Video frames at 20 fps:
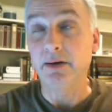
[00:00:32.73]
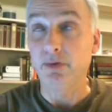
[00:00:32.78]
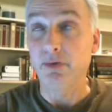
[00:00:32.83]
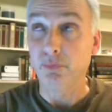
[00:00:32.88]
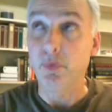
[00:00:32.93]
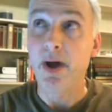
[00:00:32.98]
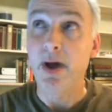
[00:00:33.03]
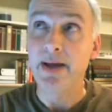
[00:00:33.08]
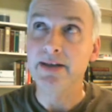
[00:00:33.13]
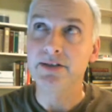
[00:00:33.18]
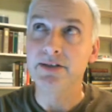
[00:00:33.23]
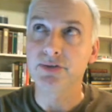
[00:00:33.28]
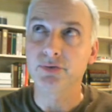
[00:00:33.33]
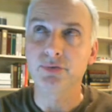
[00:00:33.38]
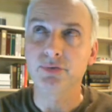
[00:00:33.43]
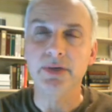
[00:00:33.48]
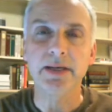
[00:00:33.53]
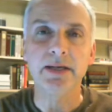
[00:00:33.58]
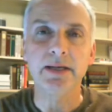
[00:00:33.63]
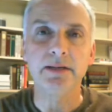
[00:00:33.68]
or wanted to
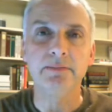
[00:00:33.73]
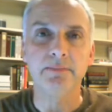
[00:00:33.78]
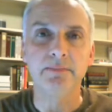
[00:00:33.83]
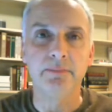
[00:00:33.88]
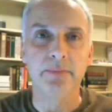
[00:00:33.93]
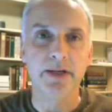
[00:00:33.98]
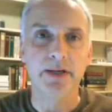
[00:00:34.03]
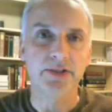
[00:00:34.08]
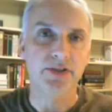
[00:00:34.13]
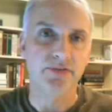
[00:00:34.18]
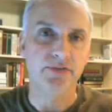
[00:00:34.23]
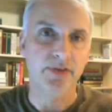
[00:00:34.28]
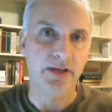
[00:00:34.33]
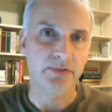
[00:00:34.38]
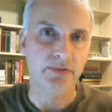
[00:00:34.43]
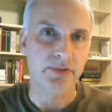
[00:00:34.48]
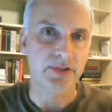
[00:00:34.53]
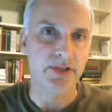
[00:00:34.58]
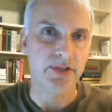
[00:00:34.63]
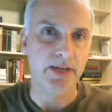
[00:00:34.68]
read much of
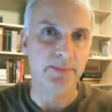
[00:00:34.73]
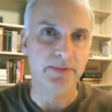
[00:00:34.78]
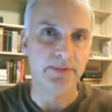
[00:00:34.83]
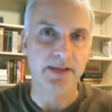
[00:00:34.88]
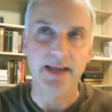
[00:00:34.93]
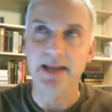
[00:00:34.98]
Henry James.